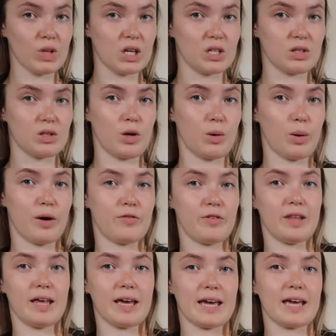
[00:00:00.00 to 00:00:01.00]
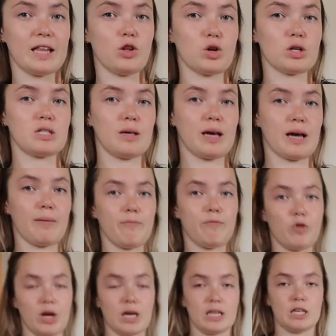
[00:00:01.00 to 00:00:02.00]
I don't know. I feel like it looks like a
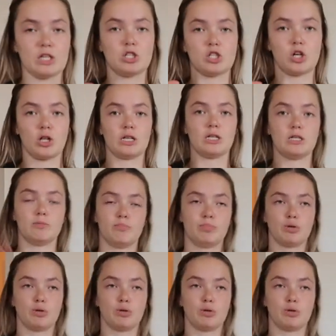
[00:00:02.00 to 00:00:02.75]
really solid